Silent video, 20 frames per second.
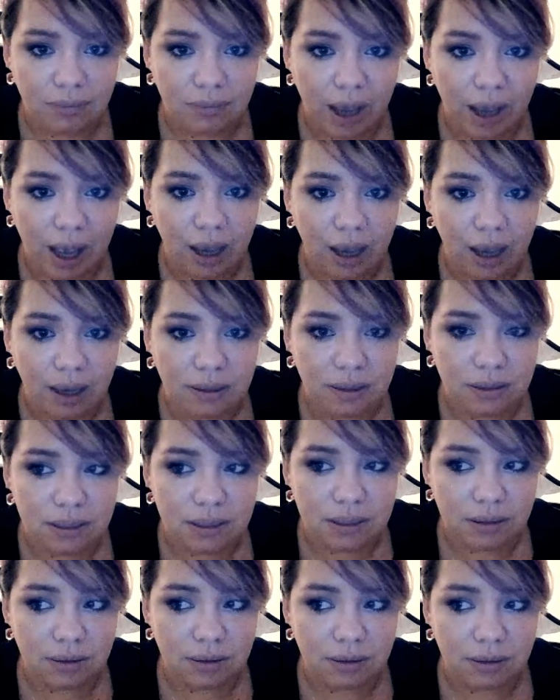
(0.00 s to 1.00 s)
and
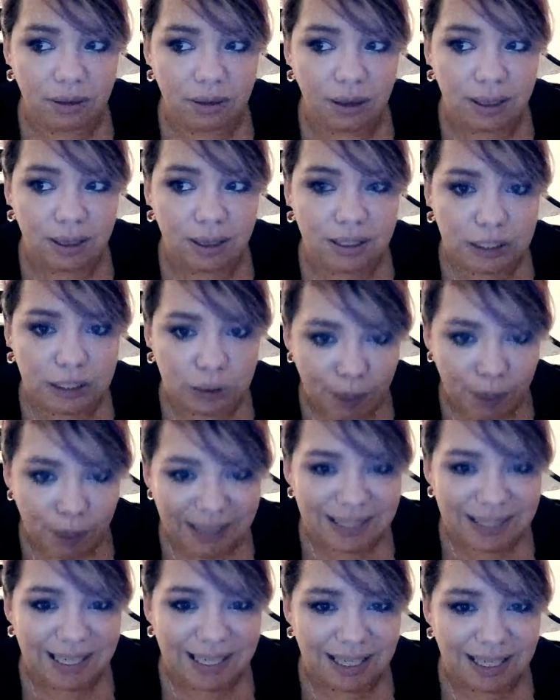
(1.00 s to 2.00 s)

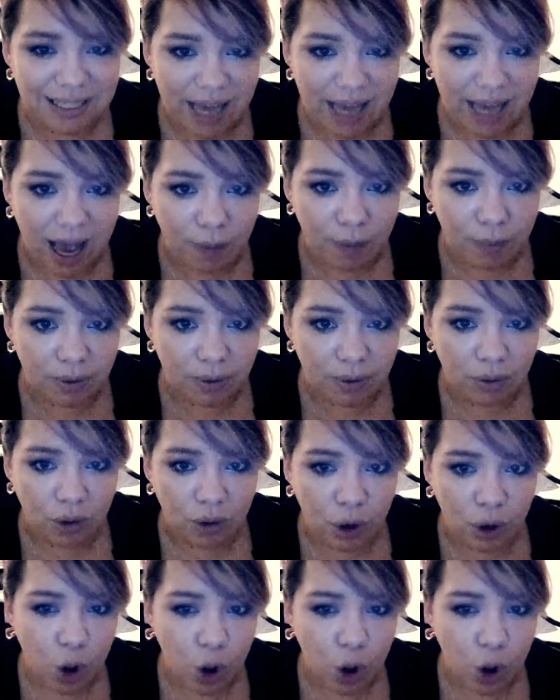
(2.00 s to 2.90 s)
expecting it to happen